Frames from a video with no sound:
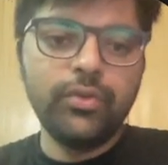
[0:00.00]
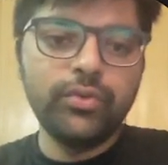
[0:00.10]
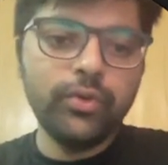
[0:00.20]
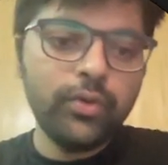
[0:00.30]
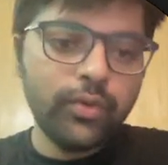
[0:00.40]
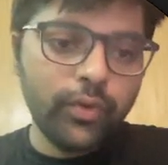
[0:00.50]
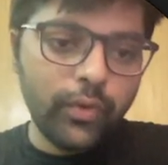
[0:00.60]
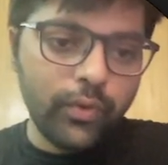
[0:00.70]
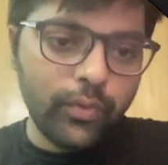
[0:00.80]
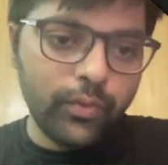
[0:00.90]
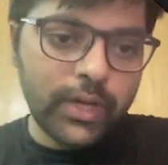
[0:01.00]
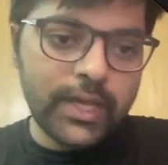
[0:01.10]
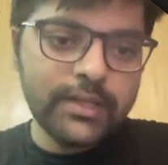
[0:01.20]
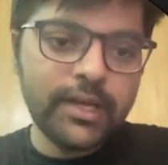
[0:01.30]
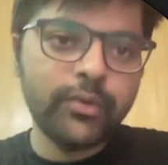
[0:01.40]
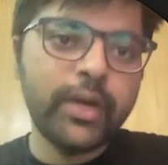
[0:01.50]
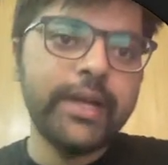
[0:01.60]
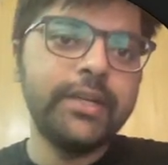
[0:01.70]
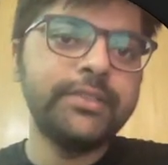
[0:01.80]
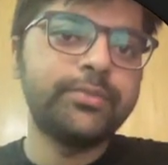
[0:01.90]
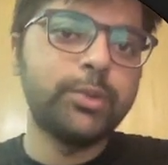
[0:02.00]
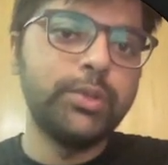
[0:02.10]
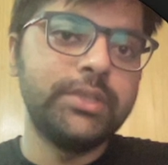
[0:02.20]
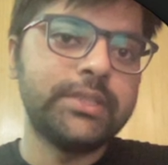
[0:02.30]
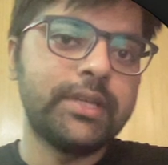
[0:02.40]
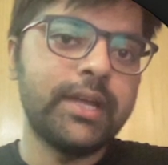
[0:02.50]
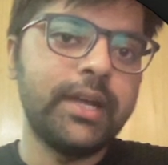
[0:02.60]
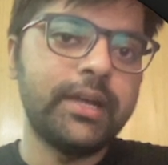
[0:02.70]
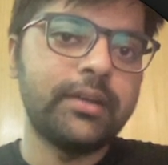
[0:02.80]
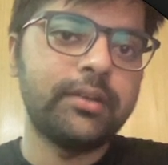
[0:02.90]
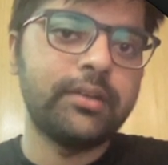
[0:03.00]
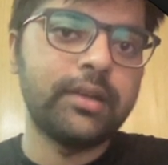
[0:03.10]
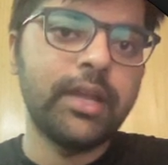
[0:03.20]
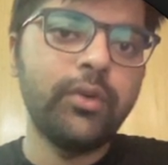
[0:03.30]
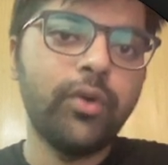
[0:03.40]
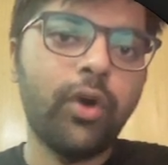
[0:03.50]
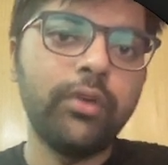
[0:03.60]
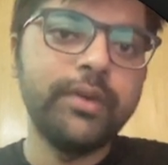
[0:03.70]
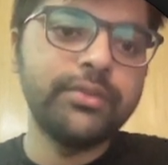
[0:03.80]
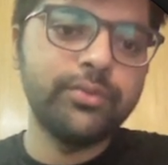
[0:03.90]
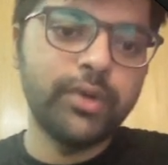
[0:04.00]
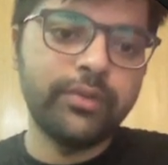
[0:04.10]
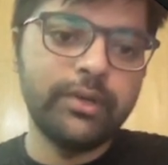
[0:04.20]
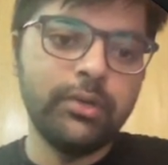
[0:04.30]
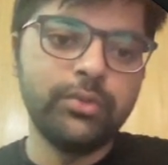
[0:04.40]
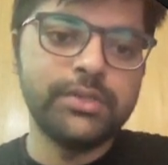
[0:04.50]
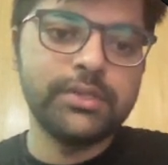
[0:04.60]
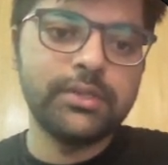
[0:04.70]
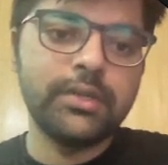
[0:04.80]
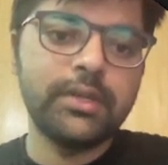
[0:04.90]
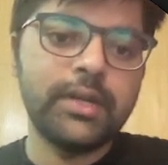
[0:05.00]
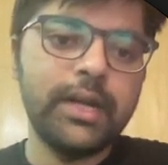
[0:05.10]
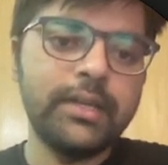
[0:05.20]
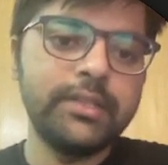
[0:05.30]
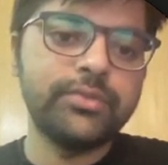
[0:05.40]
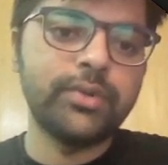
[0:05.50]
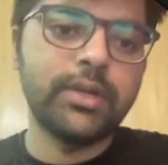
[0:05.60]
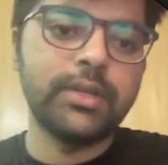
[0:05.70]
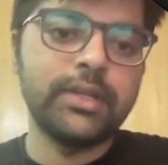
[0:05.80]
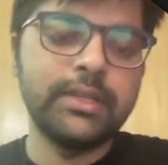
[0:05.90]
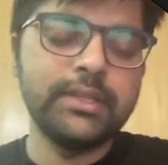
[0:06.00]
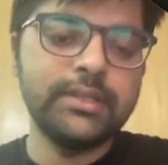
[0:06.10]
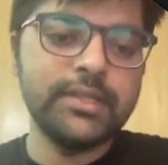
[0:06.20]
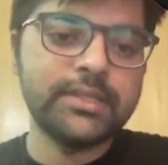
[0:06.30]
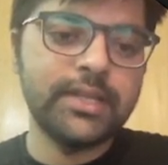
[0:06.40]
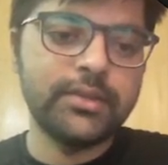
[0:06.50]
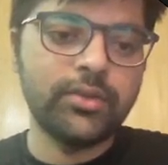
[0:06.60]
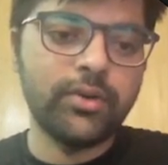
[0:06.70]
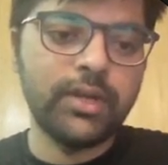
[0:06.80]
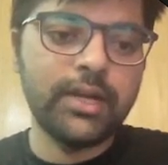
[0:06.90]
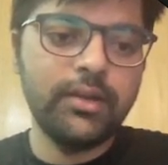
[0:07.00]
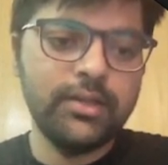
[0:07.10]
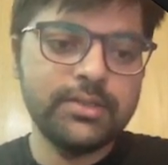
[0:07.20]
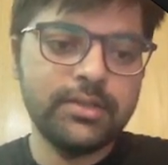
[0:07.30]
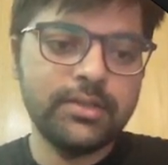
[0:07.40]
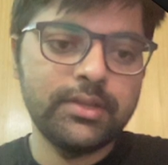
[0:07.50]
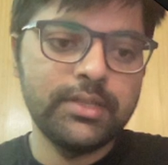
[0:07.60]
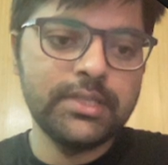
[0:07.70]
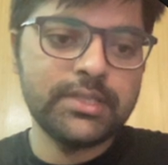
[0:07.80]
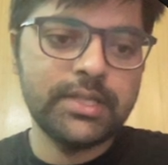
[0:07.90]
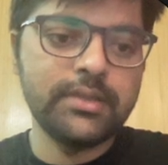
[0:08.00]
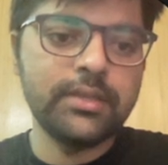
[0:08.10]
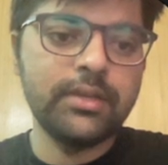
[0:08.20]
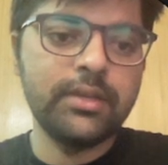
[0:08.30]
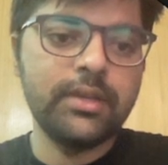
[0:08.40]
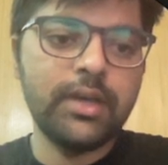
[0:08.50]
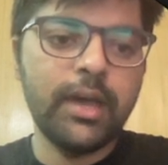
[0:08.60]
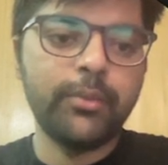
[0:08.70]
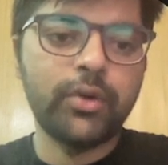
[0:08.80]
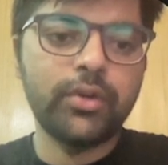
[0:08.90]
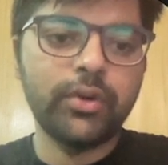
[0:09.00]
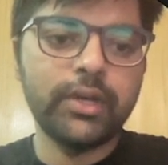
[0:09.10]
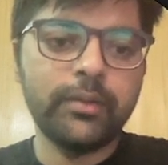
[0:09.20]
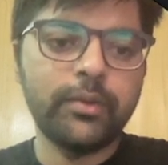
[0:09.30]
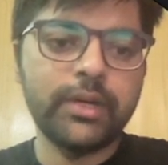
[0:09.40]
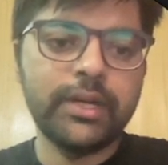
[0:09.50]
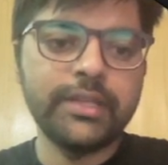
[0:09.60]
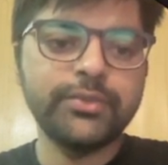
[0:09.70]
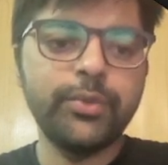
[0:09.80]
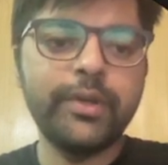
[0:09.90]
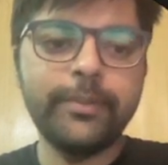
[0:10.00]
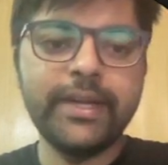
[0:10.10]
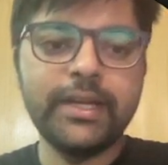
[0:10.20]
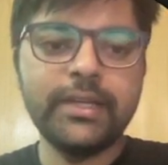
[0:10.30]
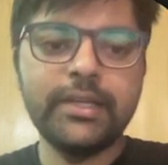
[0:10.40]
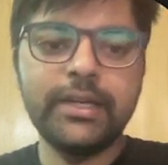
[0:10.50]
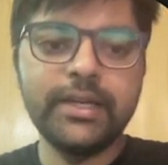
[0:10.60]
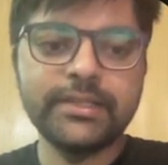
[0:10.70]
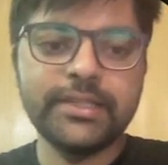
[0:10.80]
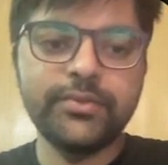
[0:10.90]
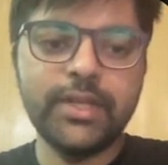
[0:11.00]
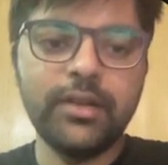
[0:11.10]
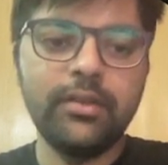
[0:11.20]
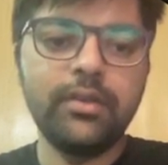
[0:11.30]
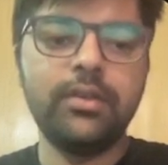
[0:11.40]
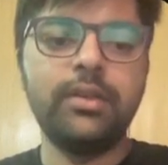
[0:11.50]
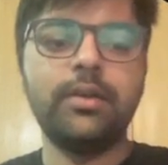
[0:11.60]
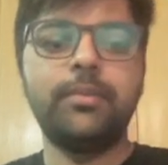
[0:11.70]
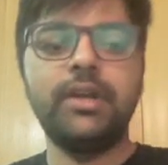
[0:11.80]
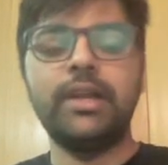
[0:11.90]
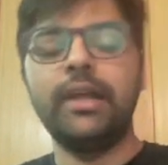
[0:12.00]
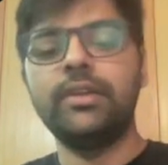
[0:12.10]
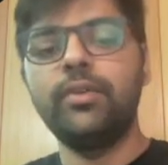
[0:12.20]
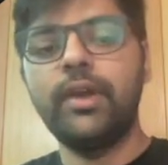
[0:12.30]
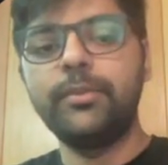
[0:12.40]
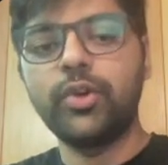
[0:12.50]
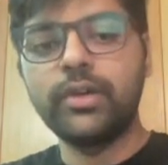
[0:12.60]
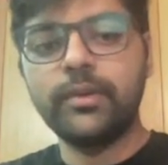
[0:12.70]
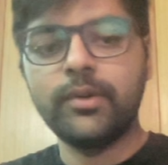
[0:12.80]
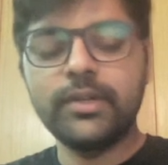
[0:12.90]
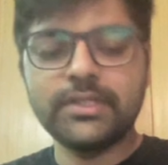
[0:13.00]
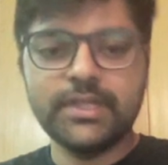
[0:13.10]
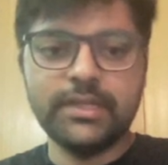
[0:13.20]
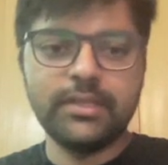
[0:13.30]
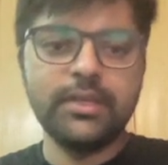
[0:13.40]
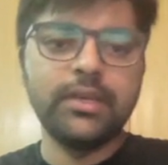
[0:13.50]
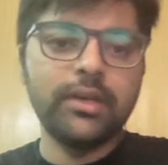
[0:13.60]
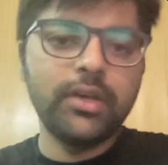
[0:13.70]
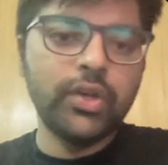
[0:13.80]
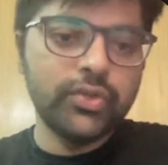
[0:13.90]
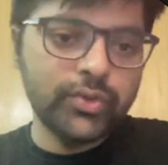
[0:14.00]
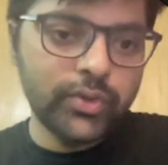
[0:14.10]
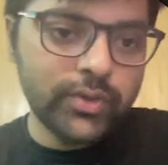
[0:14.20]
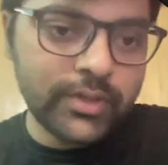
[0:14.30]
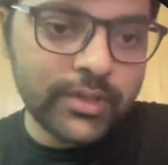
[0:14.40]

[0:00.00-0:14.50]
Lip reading: So one has acquired its position, right? Now always one will lose, right? This one, this is a strength, all are a strength. I'm not talking about index. We will maintain index as well, but right now I am talking about a strength. So